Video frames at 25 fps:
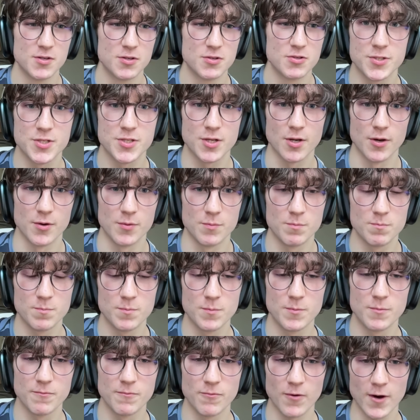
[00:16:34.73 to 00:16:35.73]
So
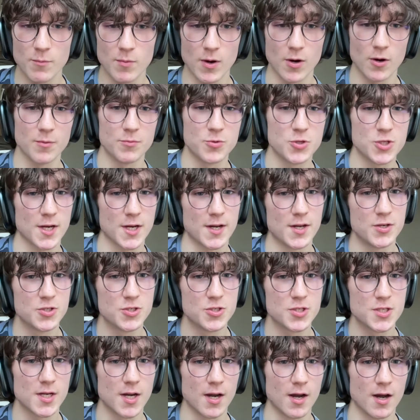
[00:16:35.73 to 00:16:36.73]
very welcome
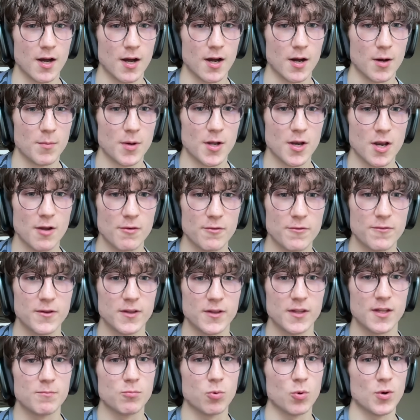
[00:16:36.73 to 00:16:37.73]
change. Another thing
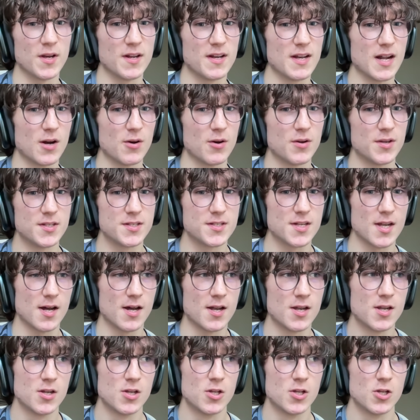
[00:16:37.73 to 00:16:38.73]
they pointed out is
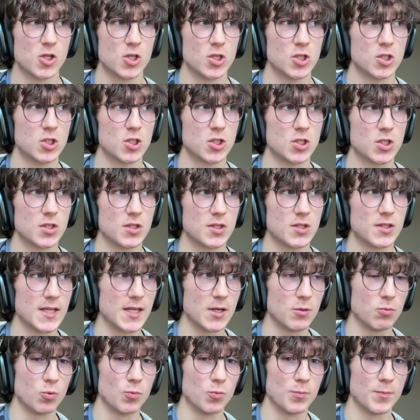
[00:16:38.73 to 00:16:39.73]
that
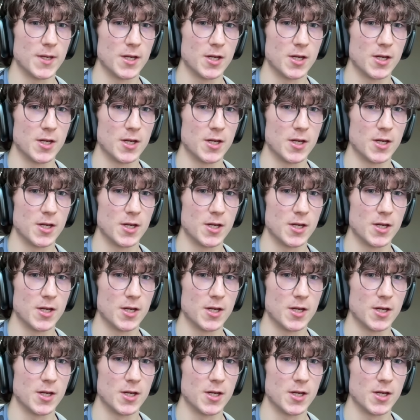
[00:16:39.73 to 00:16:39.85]
it will